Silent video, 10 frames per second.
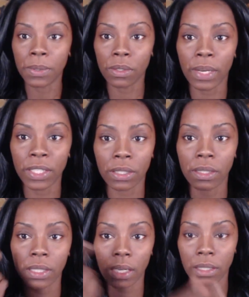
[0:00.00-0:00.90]
so I
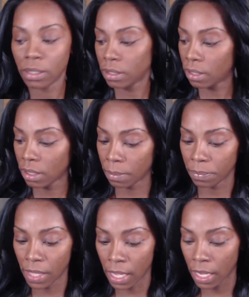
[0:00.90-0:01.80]
just touched up
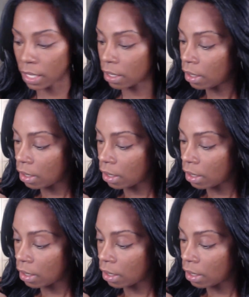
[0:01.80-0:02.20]
the eye.